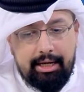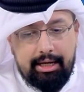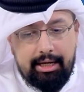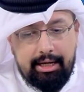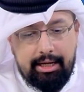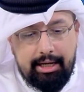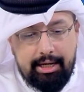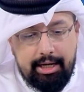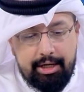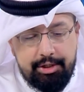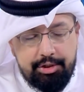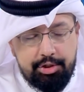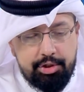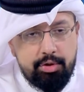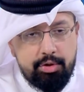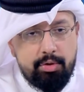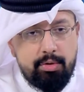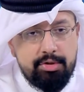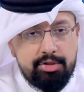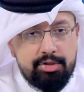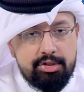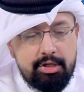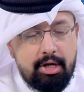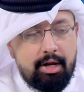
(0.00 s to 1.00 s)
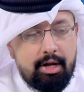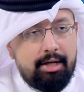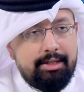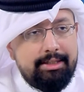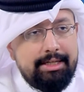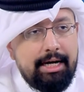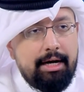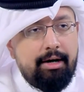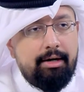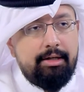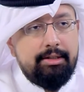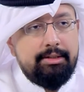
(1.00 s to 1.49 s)
It shows
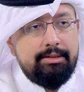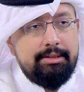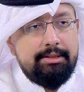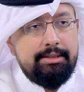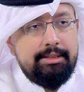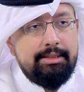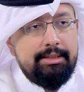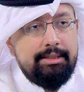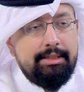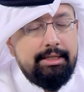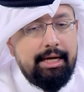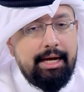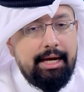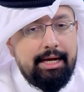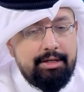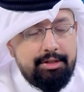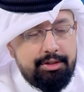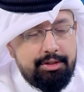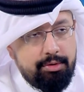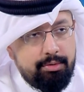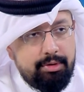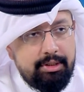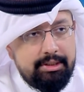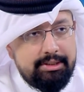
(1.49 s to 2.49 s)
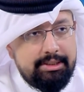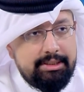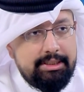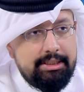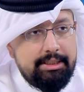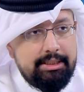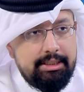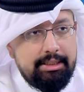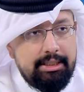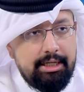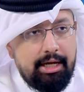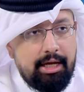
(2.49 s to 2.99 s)
solidarity and
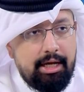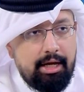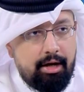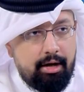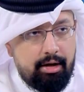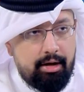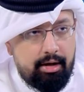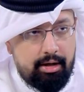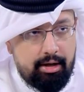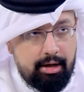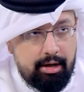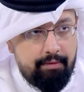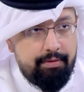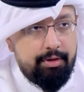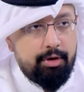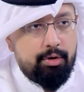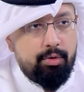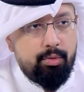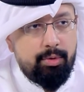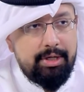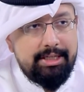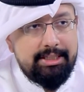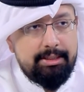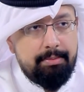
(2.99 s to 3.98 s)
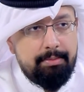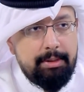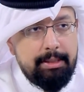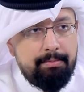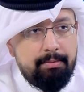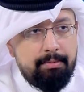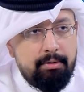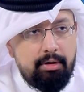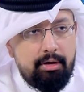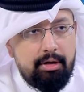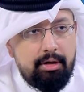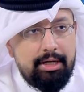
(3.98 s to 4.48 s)
unity of the Kuwaiti
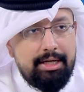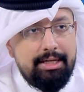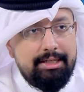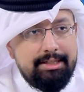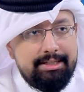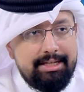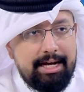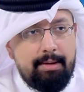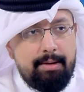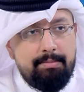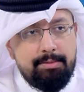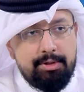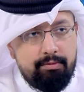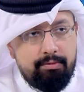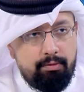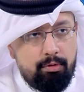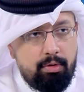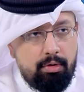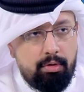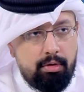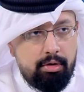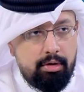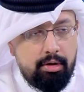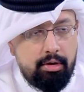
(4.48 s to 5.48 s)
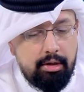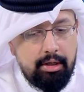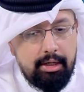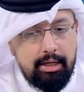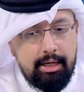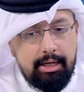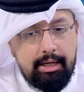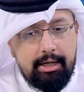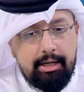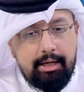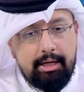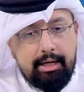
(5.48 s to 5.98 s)
people in times of war.
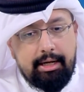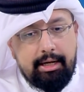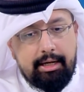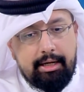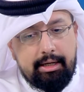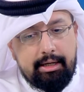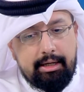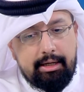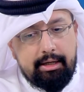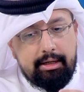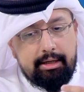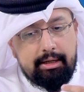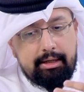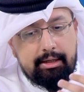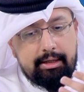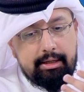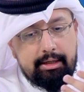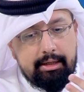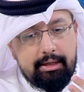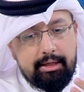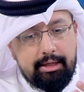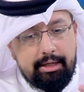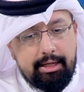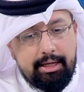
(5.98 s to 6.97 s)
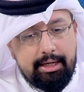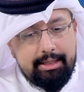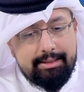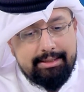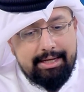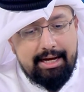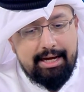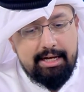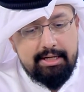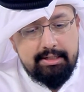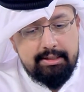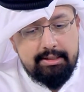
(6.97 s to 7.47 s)
Mm-hmm. It
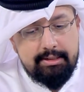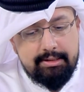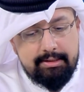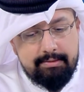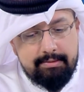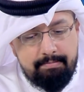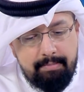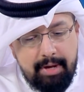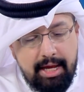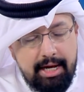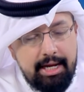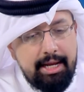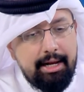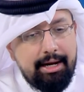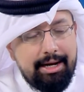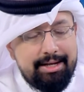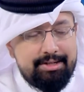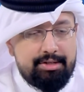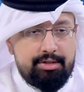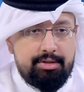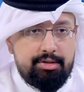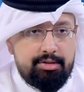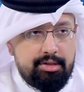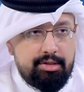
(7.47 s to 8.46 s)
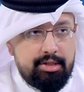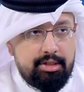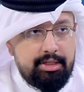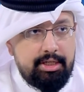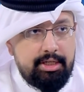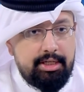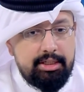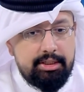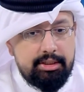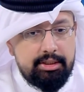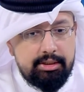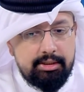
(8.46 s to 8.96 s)
has many lessons to
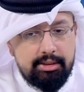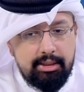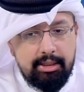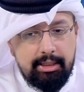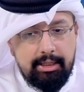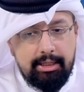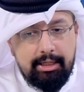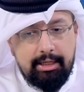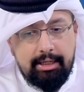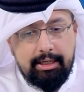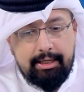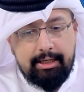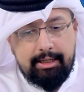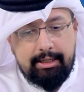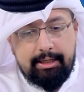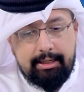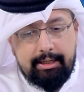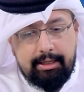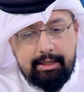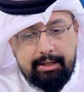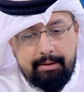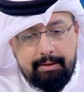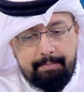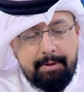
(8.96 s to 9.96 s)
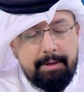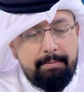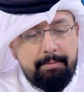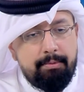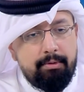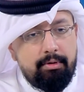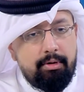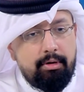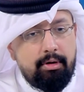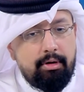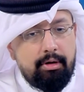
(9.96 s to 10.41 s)
teach the people